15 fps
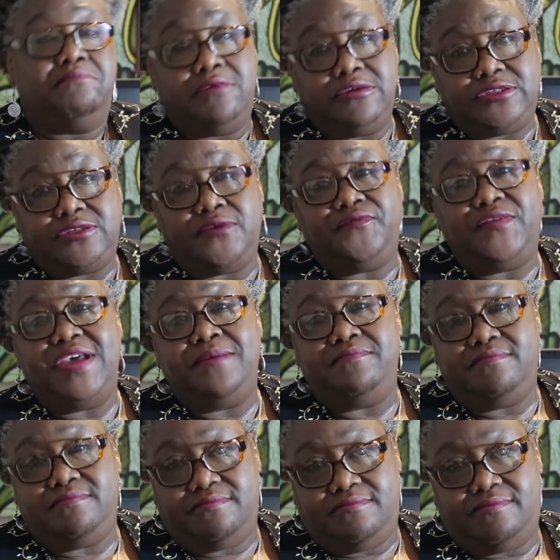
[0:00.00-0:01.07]
Most of
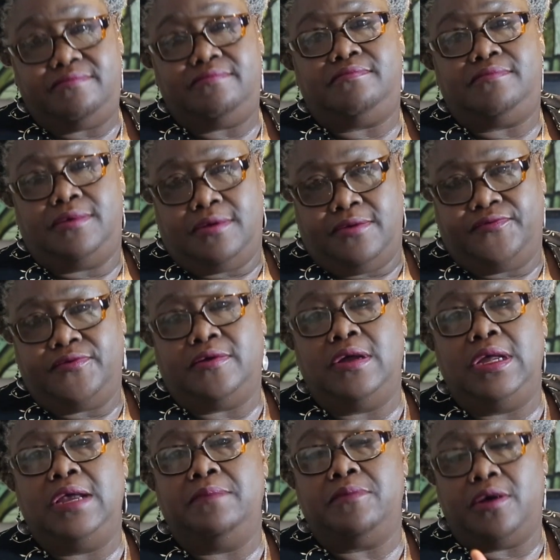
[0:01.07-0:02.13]
them, of
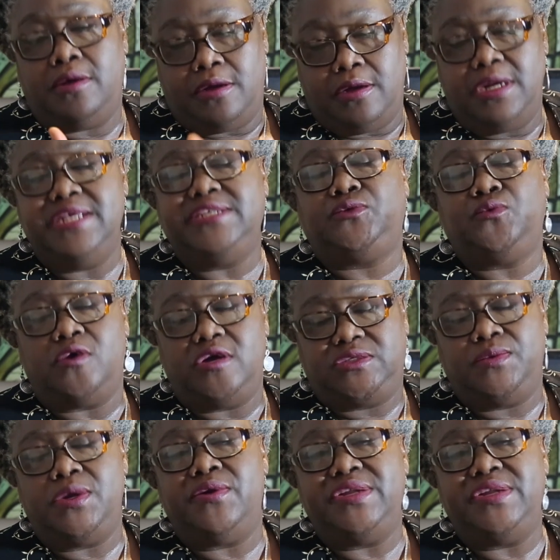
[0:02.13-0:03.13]
course, all his works